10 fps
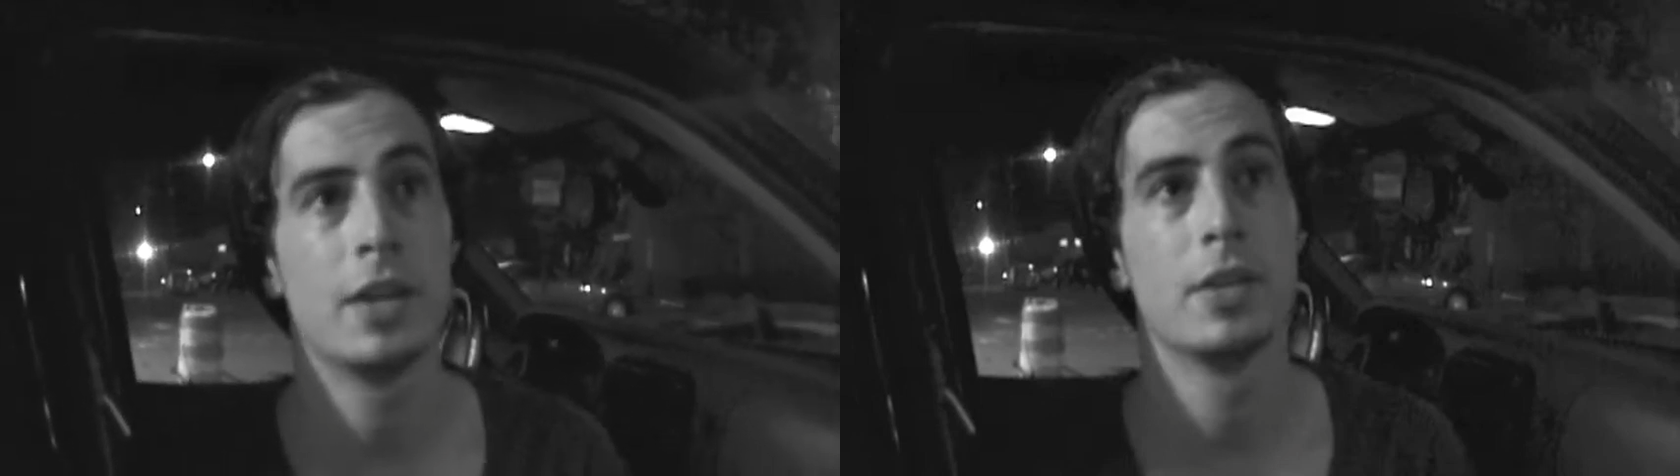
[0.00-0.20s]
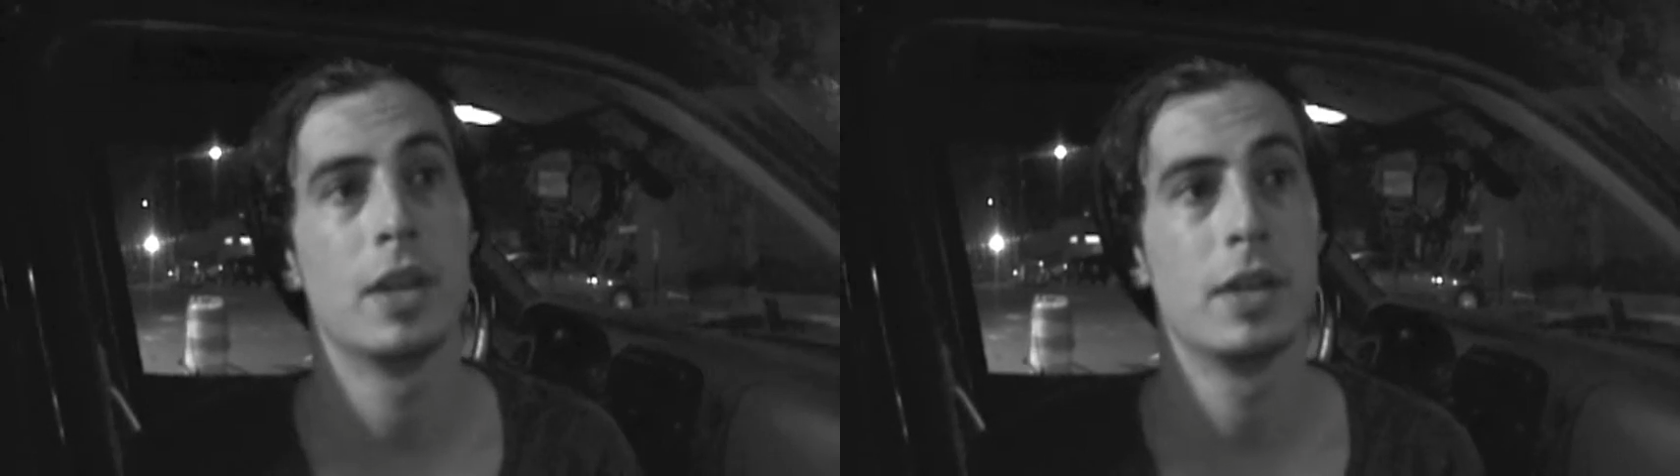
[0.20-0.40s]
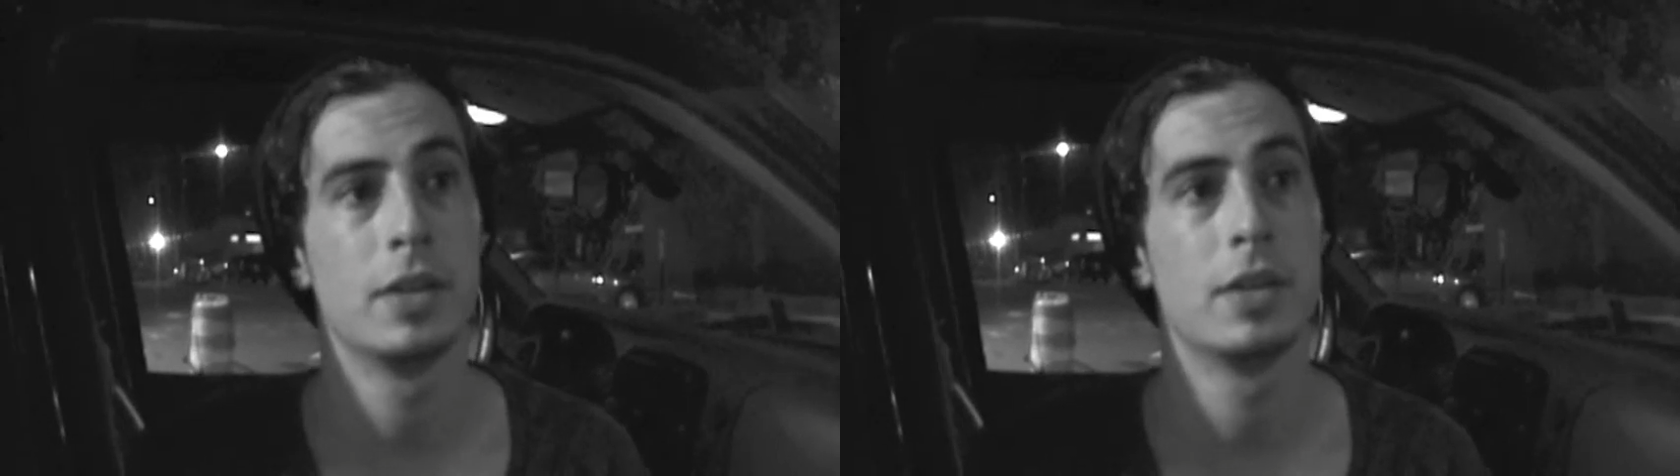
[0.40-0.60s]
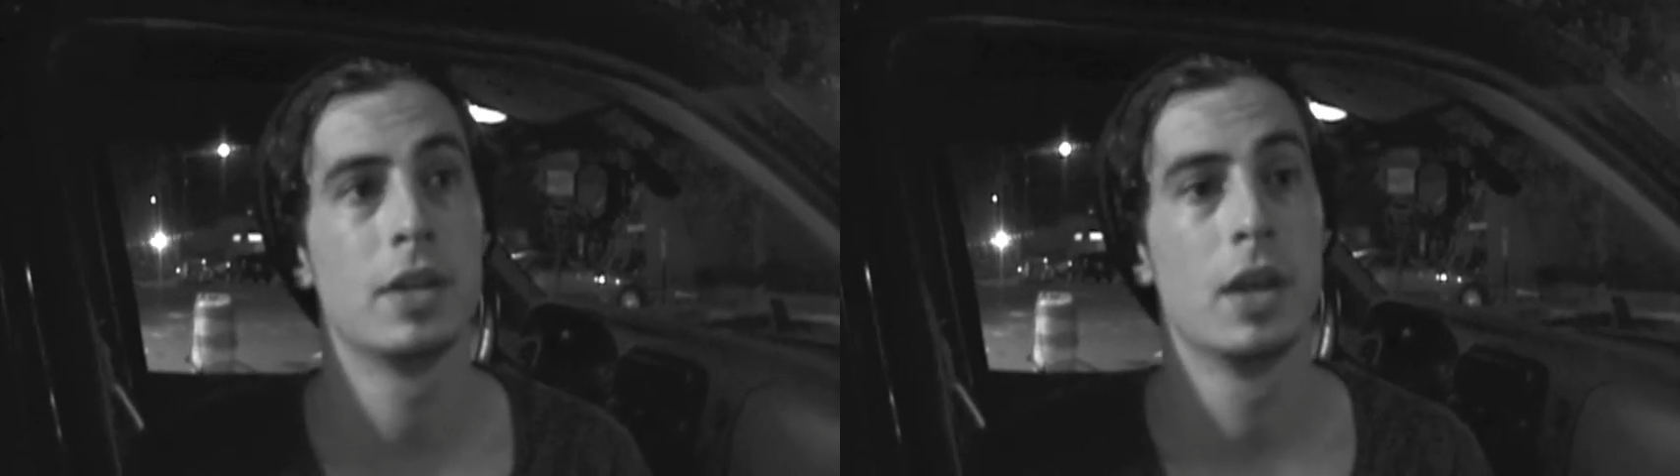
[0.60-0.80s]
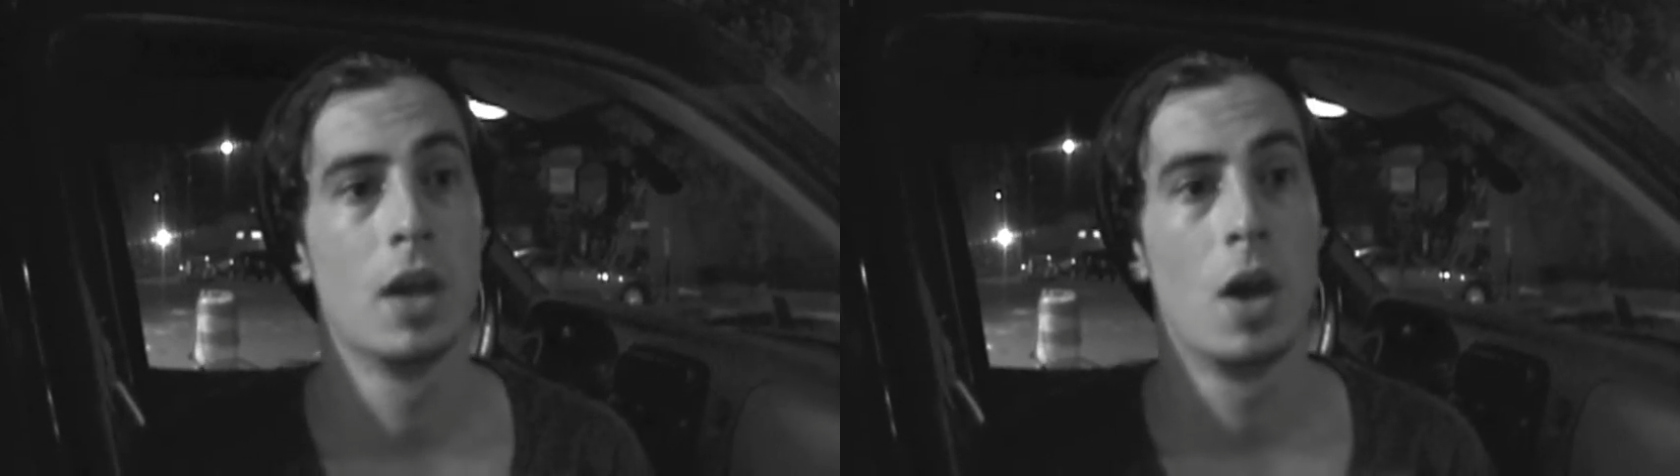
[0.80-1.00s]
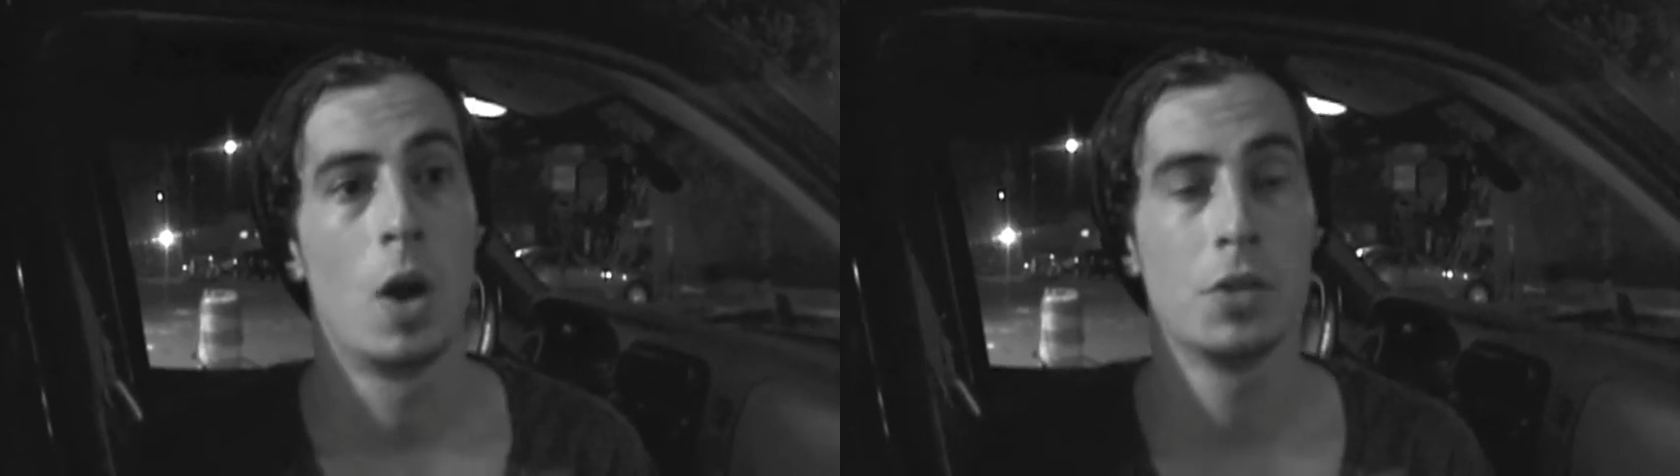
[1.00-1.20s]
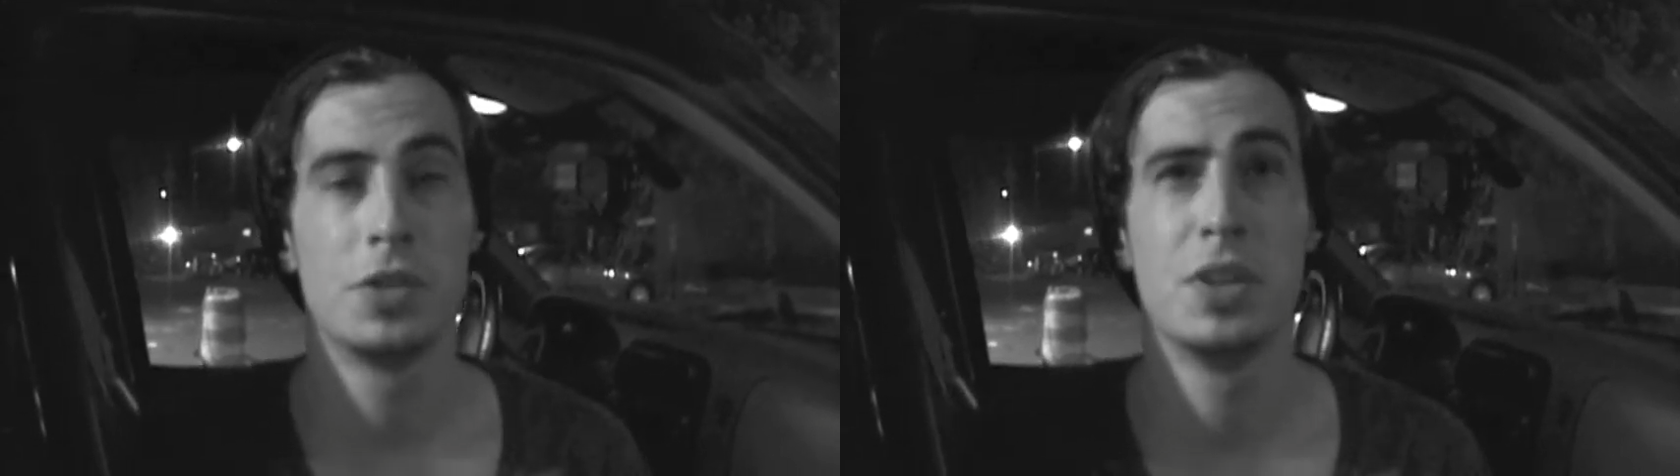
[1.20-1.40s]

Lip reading: and hard to